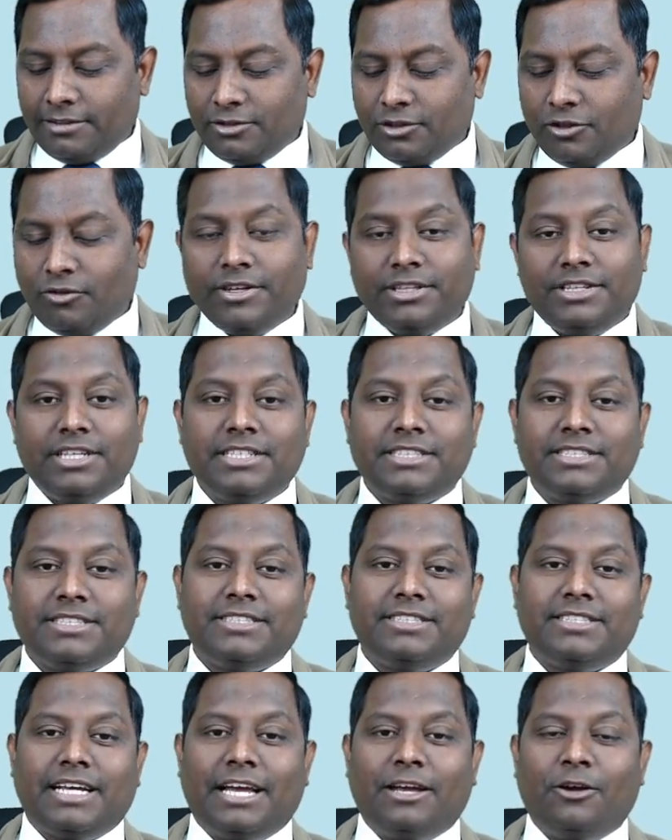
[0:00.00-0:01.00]
So with
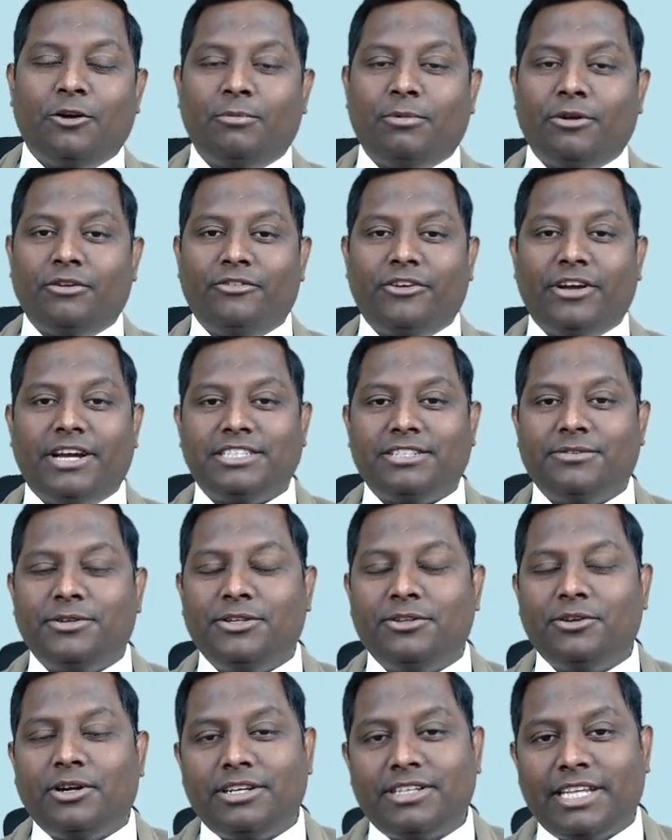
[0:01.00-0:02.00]
this, I hope all of you guys have
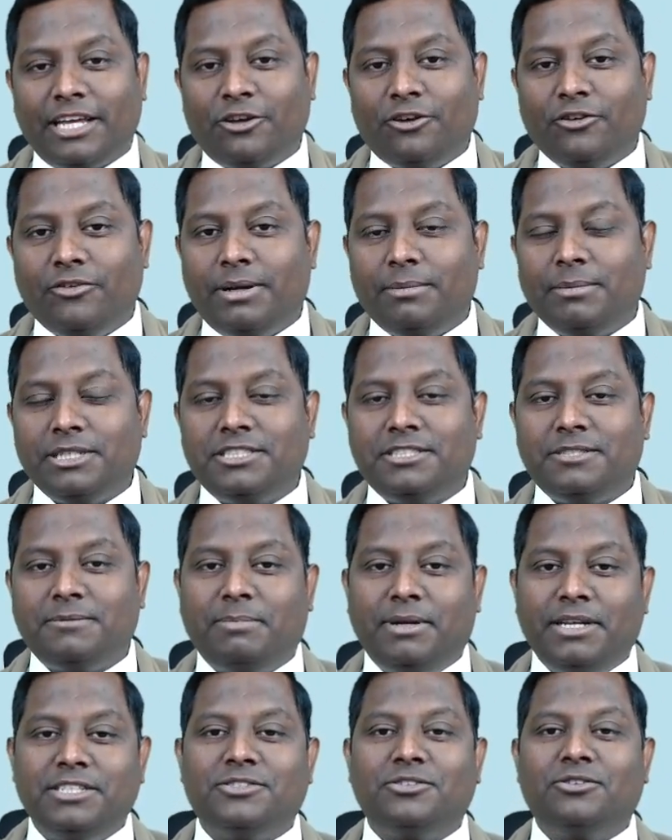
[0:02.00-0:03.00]
enjoyed. Thank you very much.
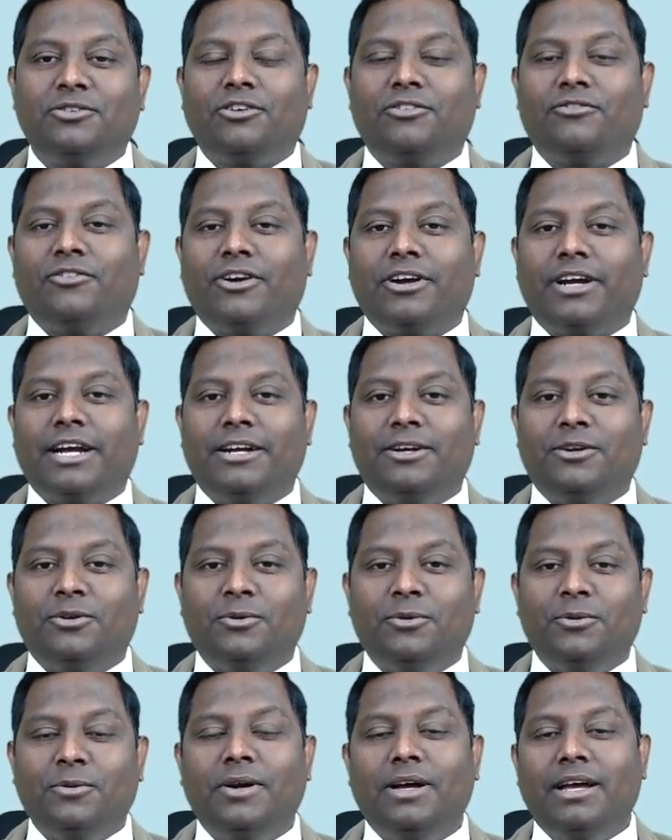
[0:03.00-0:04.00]
Please do not forget
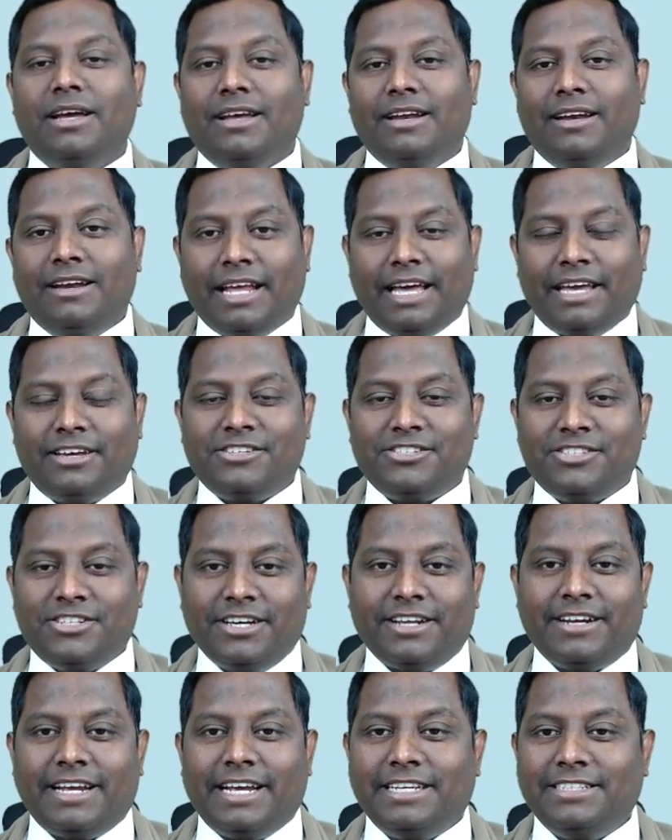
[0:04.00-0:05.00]
to like,
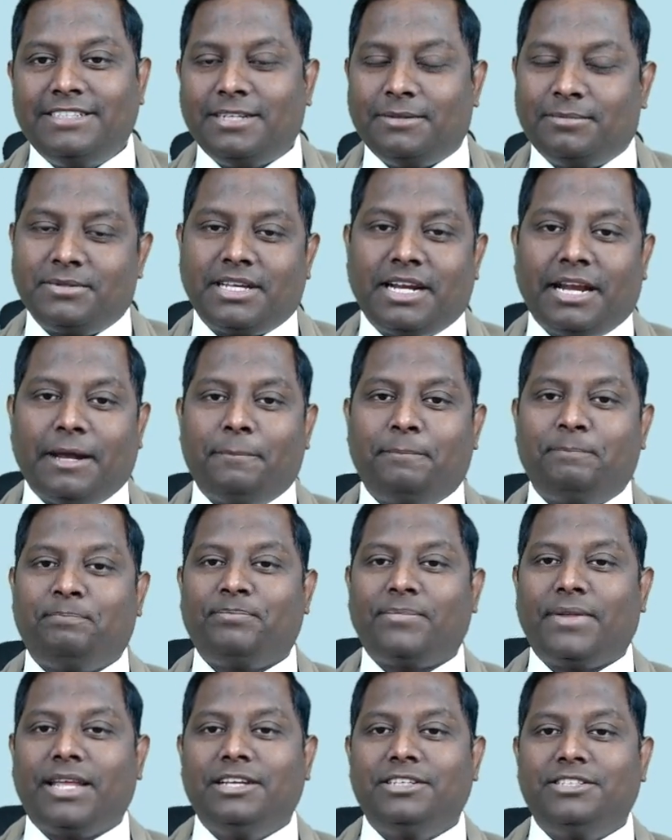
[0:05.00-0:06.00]
share and subscribe.
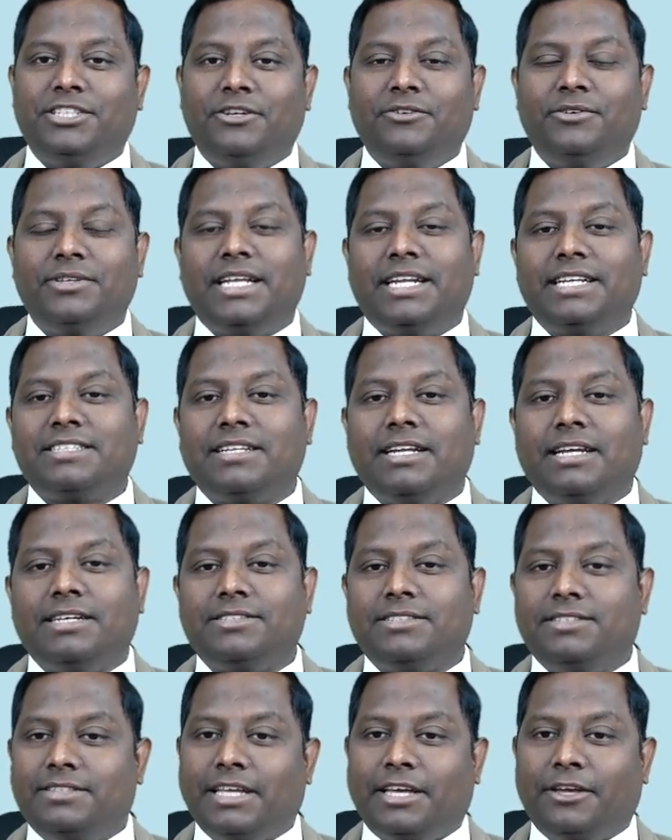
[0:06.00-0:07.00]
I'll see you in the next
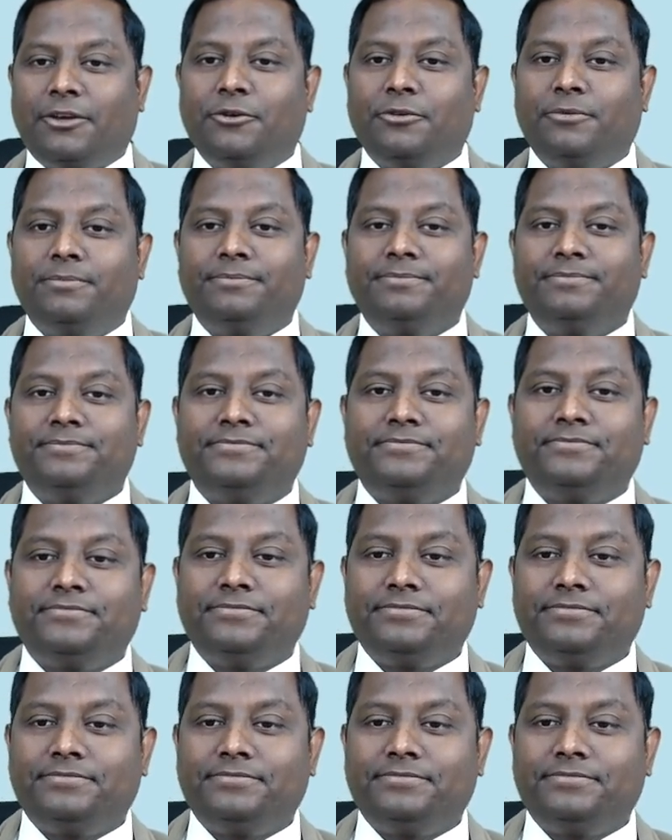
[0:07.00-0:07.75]
class. Thank you.